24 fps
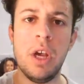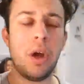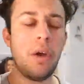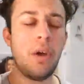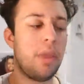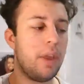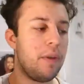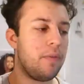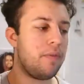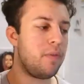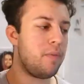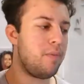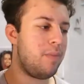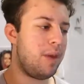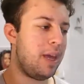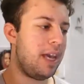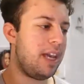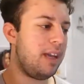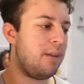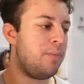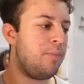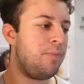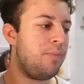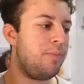So I think for
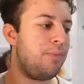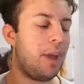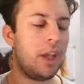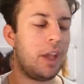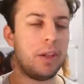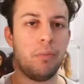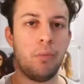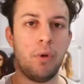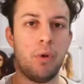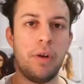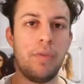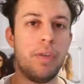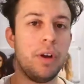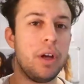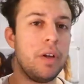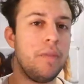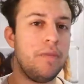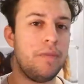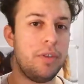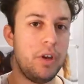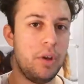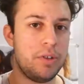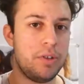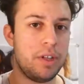me, that's more of a
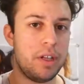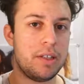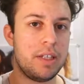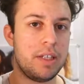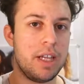confusing